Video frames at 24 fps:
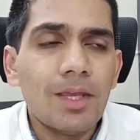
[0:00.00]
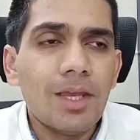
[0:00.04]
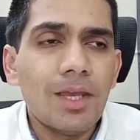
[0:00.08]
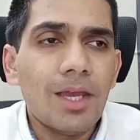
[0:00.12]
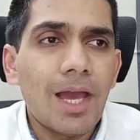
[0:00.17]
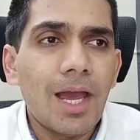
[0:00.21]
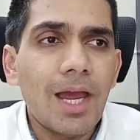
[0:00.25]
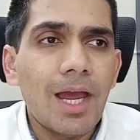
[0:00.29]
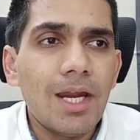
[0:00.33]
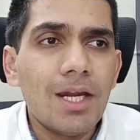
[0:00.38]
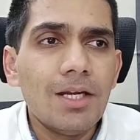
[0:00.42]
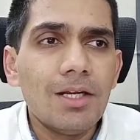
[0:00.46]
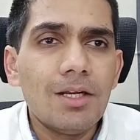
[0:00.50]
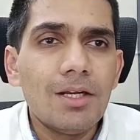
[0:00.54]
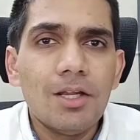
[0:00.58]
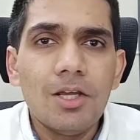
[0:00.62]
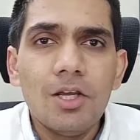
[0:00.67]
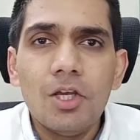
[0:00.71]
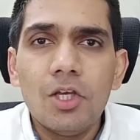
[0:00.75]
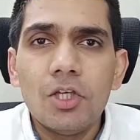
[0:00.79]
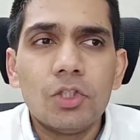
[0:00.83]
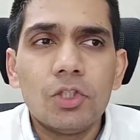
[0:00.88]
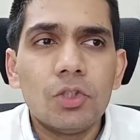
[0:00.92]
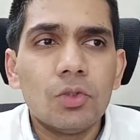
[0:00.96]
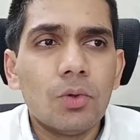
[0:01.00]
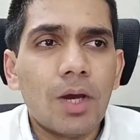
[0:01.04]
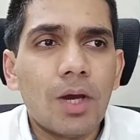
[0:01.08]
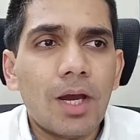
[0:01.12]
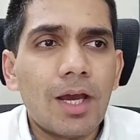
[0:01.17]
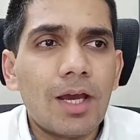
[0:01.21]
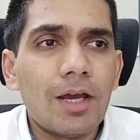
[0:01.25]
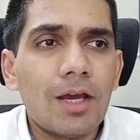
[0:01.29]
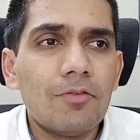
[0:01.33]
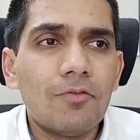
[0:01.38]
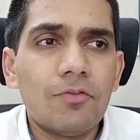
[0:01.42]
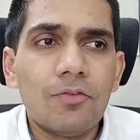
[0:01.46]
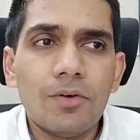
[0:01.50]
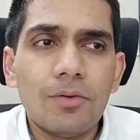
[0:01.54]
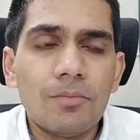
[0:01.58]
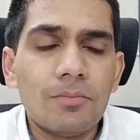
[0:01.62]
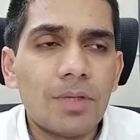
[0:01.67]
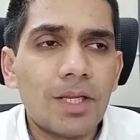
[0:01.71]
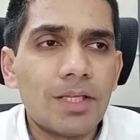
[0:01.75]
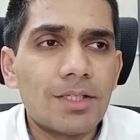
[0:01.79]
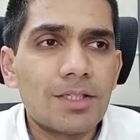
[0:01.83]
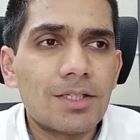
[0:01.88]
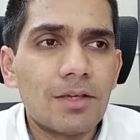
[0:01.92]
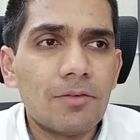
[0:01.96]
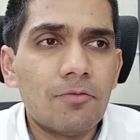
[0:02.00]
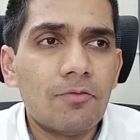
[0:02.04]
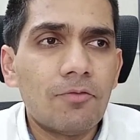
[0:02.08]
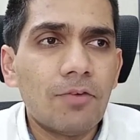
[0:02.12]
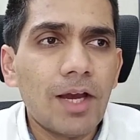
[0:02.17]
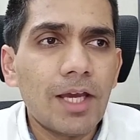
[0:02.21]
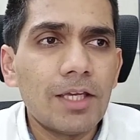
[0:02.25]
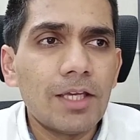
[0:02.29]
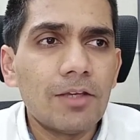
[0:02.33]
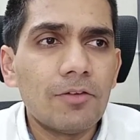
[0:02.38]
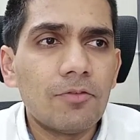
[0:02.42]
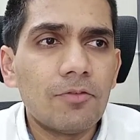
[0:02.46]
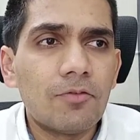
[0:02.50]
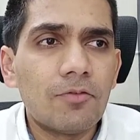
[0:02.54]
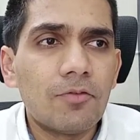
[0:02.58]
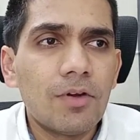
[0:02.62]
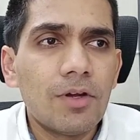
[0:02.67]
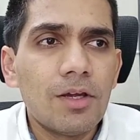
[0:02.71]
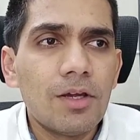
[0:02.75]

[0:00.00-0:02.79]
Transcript: and you have, let's say five